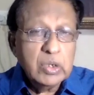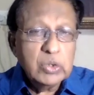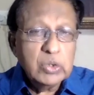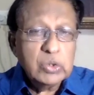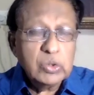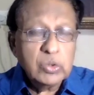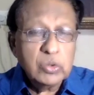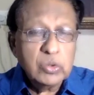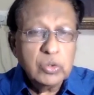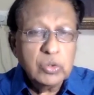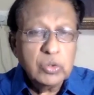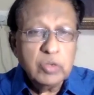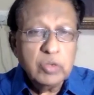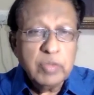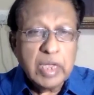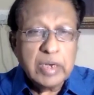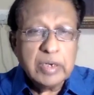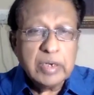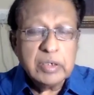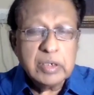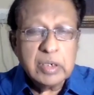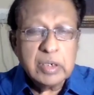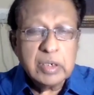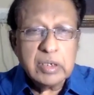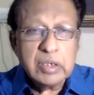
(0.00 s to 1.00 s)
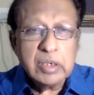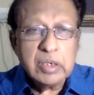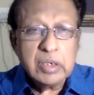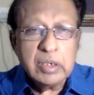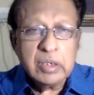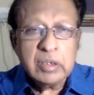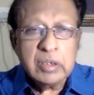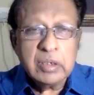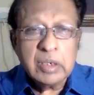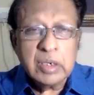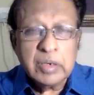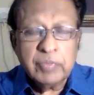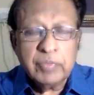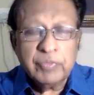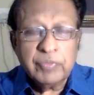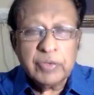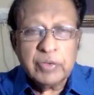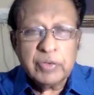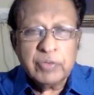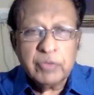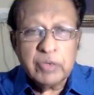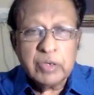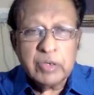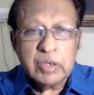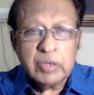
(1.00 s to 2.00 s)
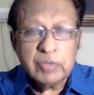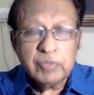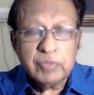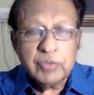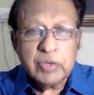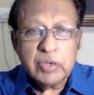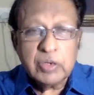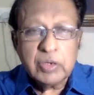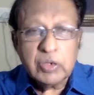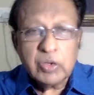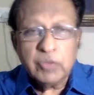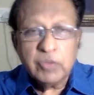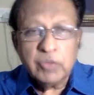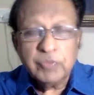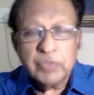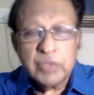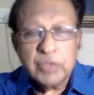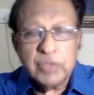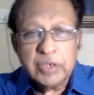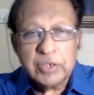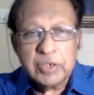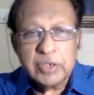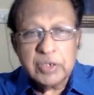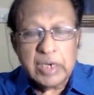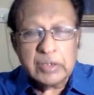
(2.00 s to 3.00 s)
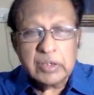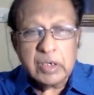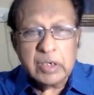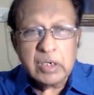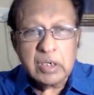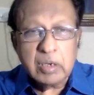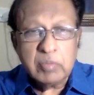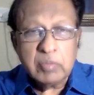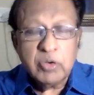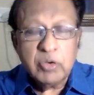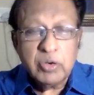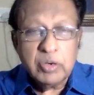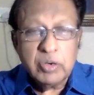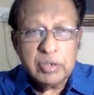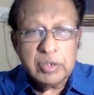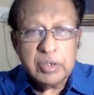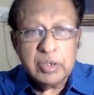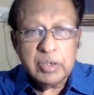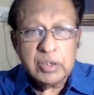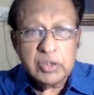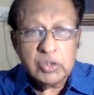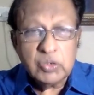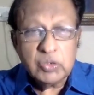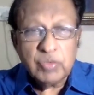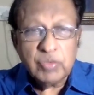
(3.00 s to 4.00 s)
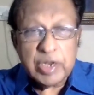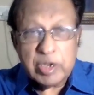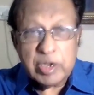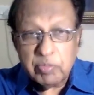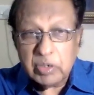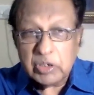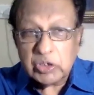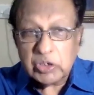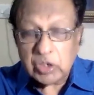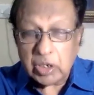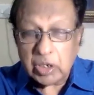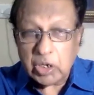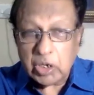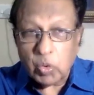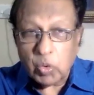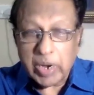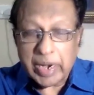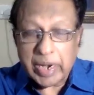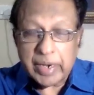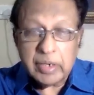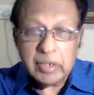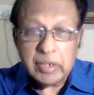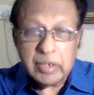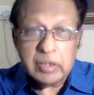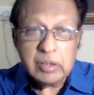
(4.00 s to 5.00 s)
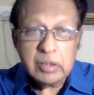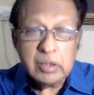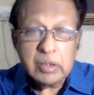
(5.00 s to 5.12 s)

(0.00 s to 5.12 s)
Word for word: So the humanitarian effort of the international community is very much required